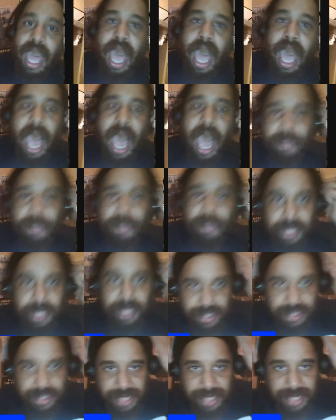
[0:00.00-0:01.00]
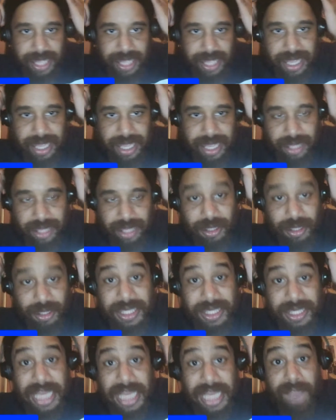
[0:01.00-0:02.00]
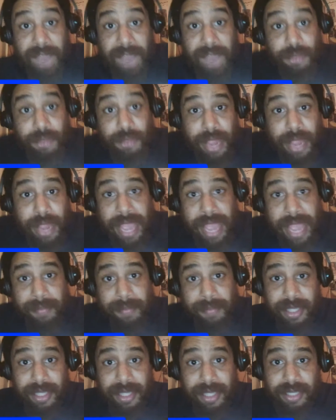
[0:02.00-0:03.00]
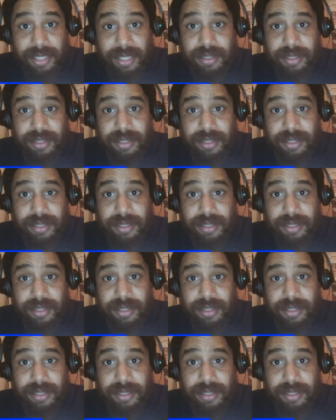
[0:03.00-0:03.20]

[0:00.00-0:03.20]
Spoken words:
I wouldn't say it could never happen,